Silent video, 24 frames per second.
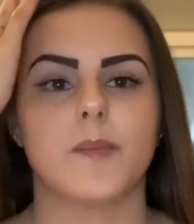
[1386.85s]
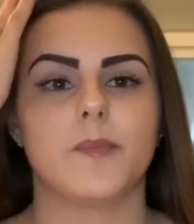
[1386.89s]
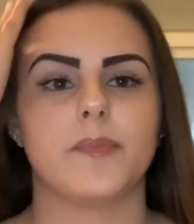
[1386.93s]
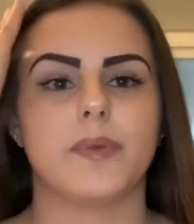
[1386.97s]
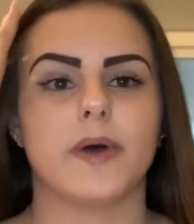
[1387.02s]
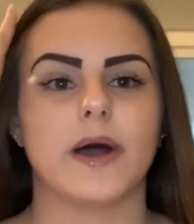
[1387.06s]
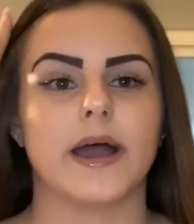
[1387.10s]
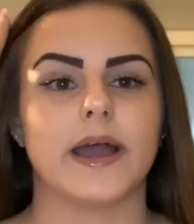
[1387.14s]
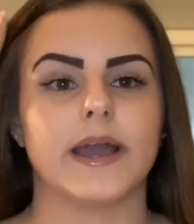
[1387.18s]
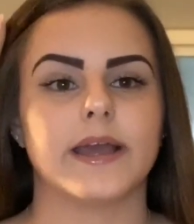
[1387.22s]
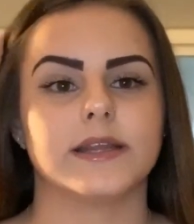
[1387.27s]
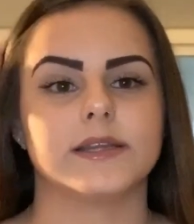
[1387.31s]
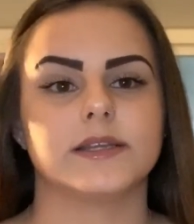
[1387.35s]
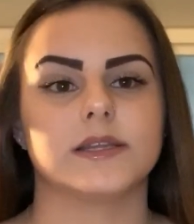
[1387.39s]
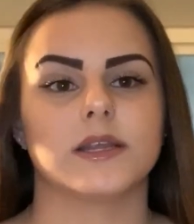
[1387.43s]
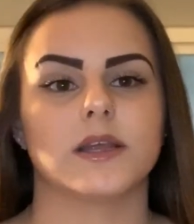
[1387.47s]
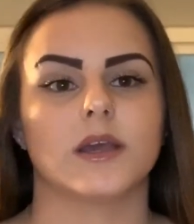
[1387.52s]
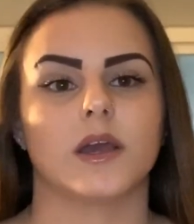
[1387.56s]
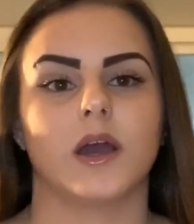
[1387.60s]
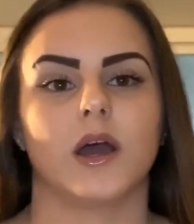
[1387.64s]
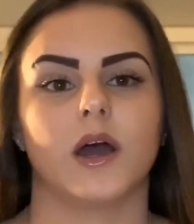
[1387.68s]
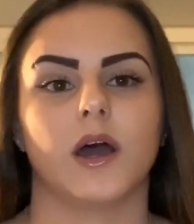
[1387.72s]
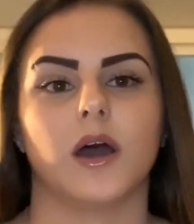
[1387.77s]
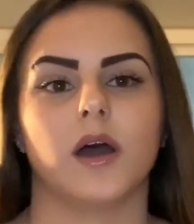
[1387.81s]
But
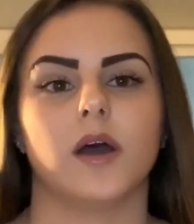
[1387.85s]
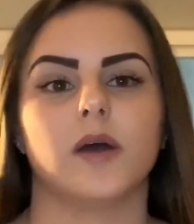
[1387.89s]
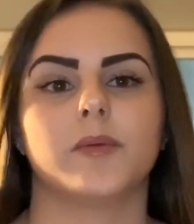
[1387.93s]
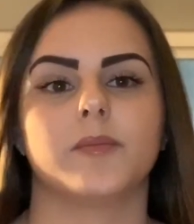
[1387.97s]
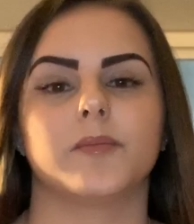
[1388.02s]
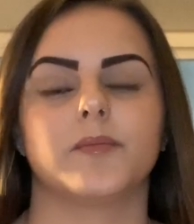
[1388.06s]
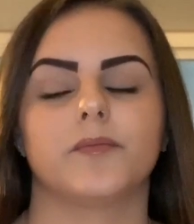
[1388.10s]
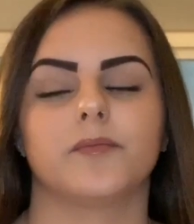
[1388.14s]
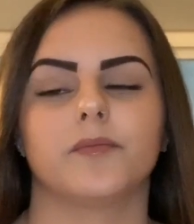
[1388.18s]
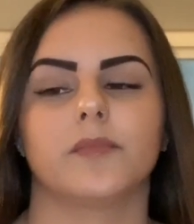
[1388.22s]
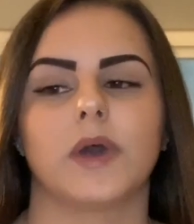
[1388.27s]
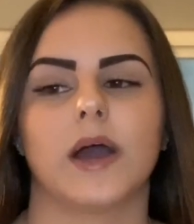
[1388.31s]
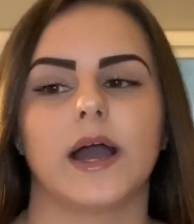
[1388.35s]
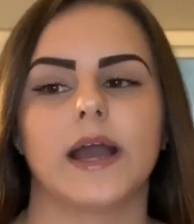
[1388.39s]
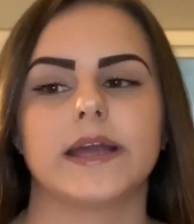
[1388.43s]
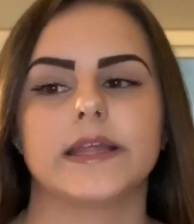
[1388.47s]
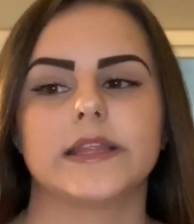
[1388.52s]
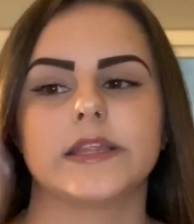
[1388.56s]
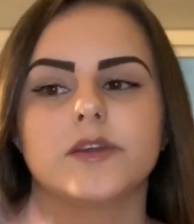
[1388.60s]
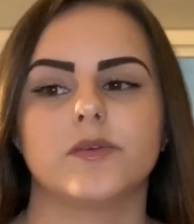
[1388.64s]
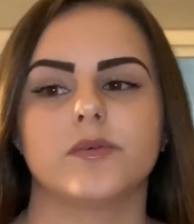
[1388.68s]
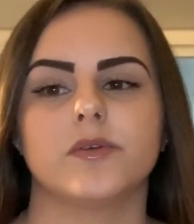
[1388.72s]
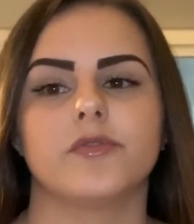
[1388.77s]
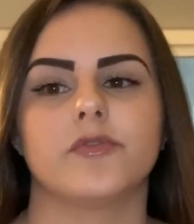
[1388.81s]
I
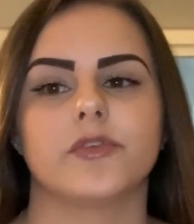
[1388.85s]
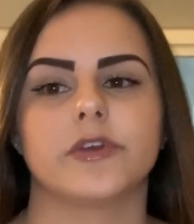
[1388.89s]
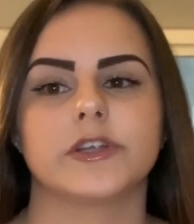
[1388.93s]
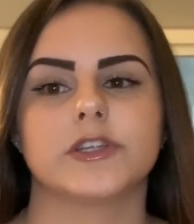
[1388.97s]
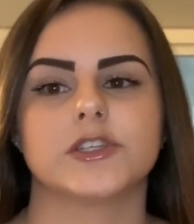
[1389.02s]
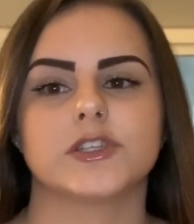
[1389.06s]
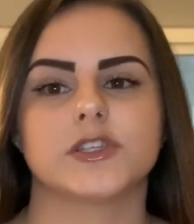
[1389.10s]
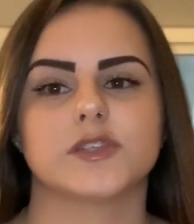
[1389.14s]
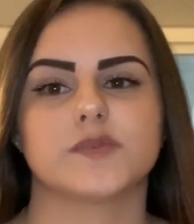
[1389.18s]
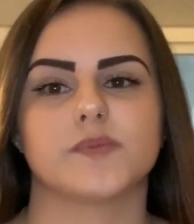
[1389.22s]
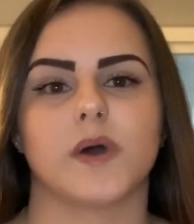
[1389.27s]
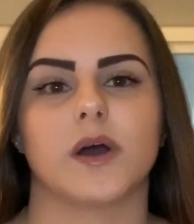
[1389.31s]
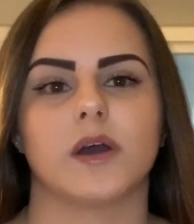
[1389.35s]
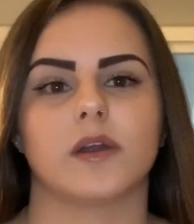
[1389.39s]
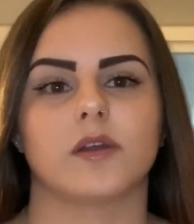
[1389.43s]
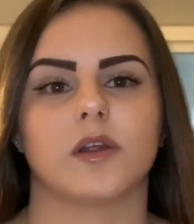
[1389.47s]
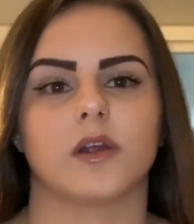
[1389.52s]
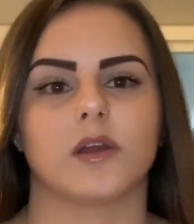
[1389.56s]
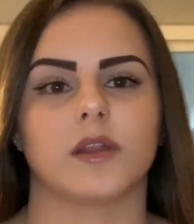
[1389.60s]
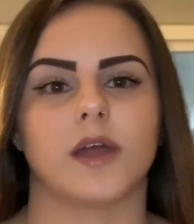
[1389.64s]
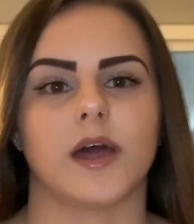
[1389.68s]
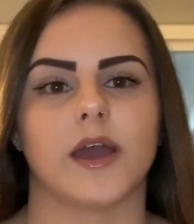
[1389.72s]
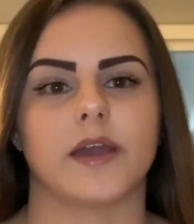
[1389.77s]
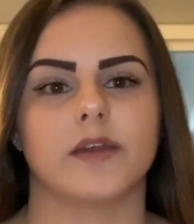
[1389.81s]
think we've reached a spot in
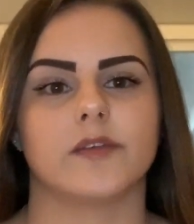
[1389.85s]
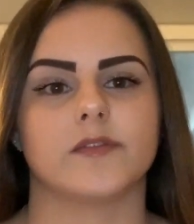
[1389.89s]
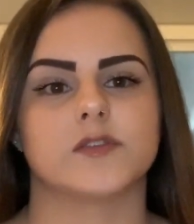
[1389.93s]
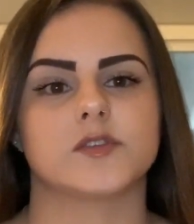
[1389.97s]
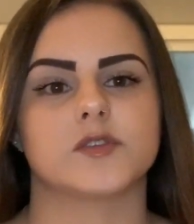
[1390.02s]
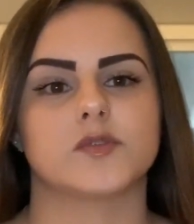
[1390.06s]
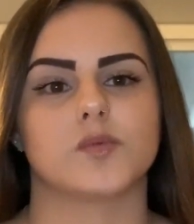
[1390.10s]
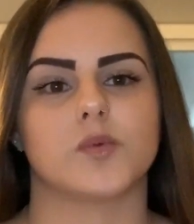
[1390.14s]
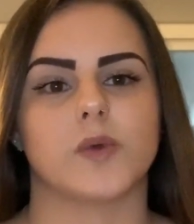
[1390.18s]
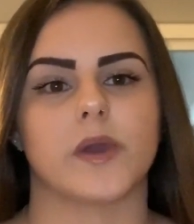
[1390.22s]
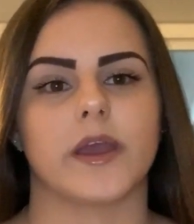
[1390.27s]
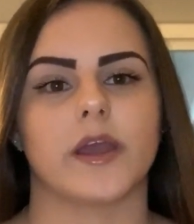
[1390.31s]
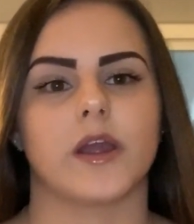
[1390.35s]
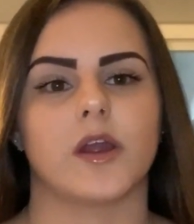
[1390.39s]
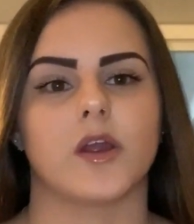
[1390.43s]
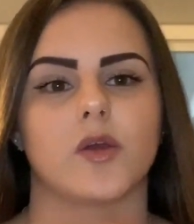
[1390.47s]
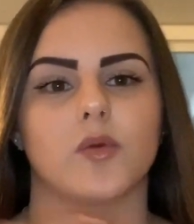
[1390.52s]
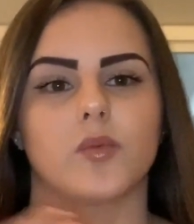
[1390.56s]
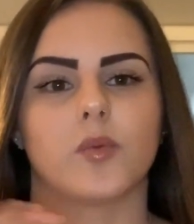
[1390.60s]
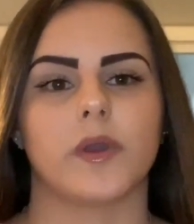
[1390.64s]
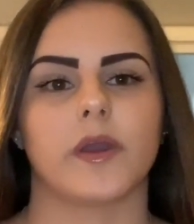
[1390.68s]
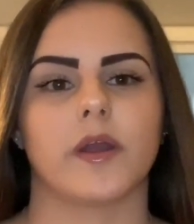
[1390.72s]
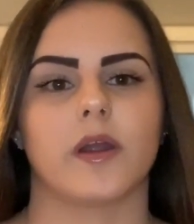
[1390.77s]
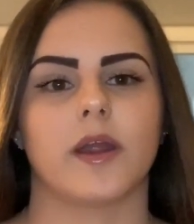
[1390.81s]
our lives where
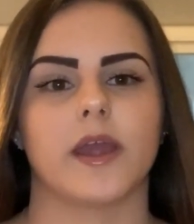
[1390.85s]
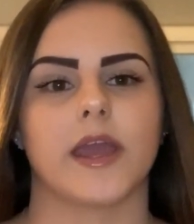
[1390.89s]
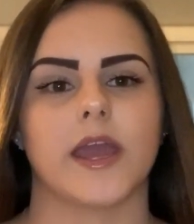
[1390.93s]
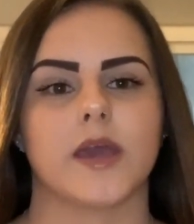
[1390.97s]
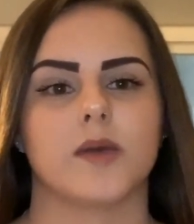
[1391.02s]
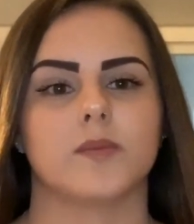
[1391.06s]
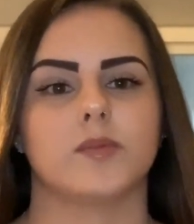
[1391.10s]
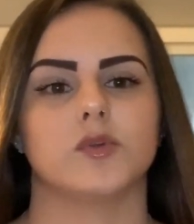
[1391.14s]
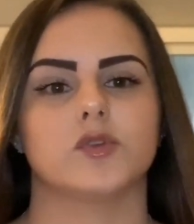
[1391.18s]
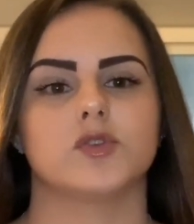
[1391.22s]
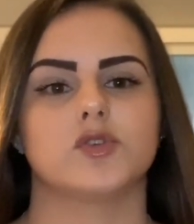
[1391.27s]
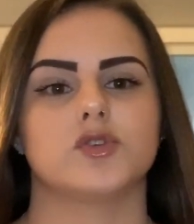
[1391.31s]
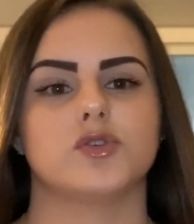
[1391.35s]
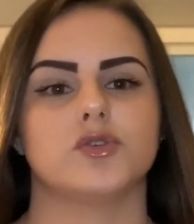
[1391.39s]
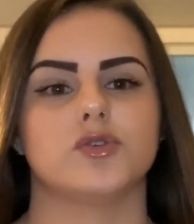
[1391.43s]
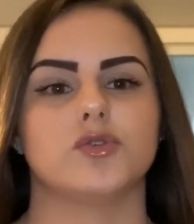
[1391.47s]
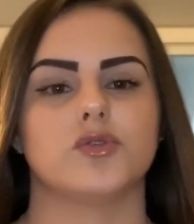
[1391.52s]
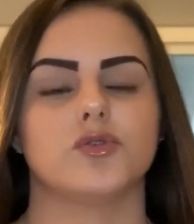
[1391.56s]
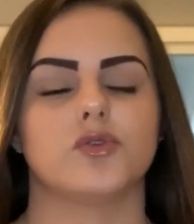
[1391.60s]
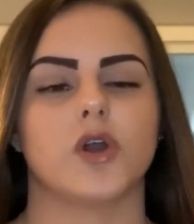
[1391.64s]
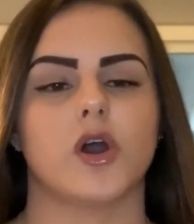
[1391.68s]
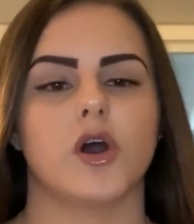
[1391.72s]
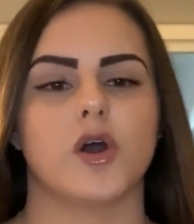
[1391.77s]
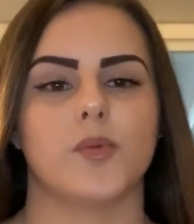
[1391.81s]
we are able
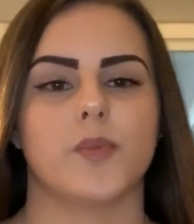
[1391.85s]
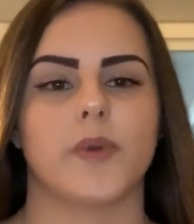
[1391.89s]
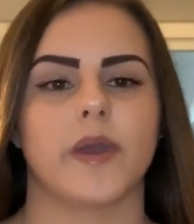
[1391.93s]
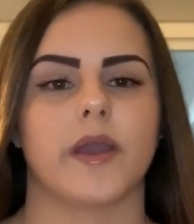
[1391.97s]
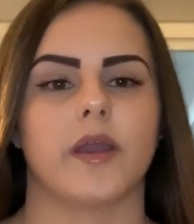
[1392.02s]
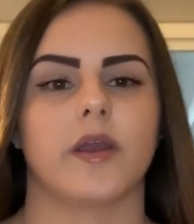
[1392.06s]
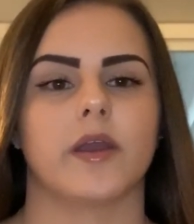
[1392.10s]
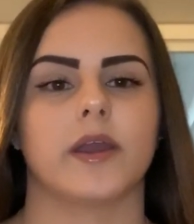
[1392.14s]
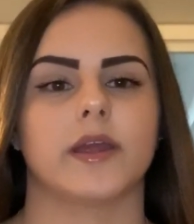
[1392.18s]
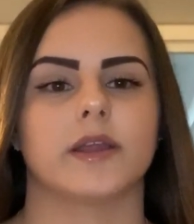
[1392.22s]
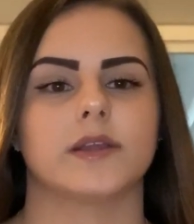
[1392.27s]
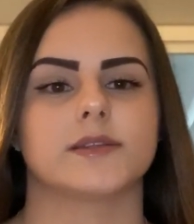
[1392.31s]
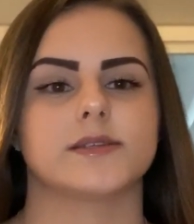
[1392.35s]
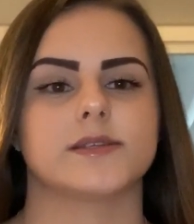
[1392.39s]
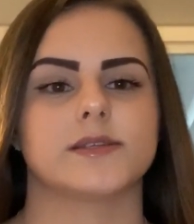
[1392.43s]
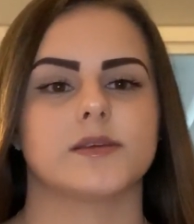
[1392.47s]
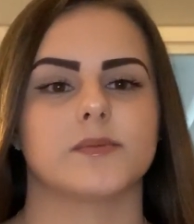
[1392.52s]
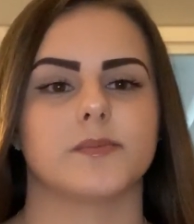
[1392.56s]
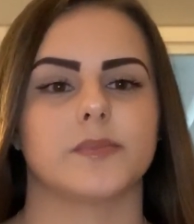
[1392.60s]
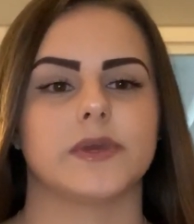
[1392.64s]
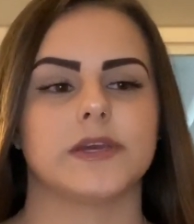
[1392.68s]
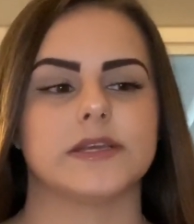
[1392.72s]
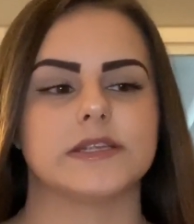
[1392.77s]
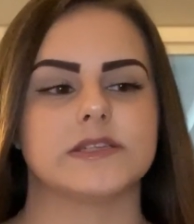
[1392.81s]
to co-parent
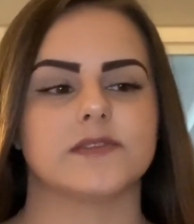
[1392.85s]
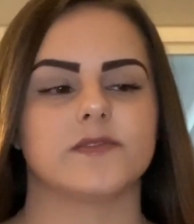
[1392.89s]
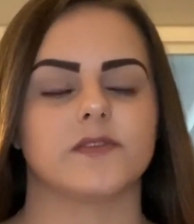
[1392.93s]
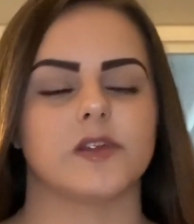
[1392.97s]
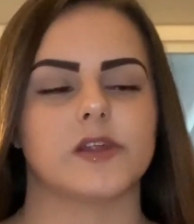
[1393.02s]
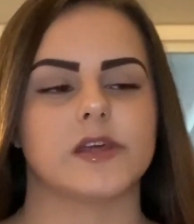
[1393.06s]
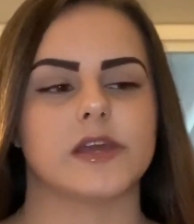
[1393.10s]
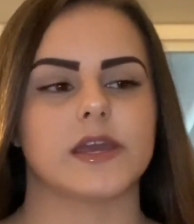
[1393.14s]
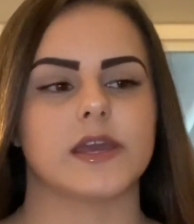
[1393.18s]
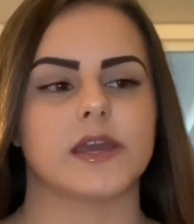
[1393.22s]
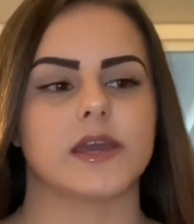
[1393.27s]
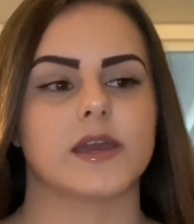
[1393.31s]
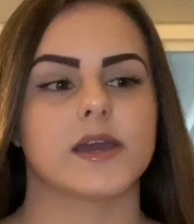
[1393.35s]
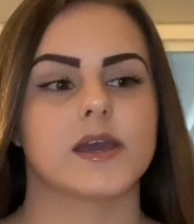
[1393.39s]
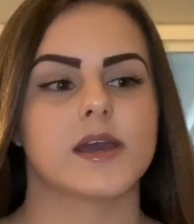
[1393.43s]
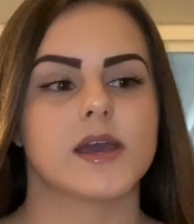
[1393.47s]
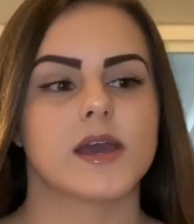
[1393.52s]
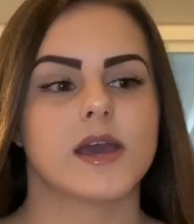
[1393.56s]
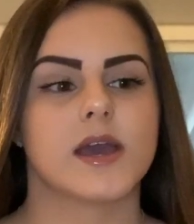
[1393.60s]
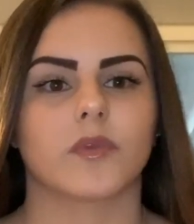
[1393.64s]
peacefully.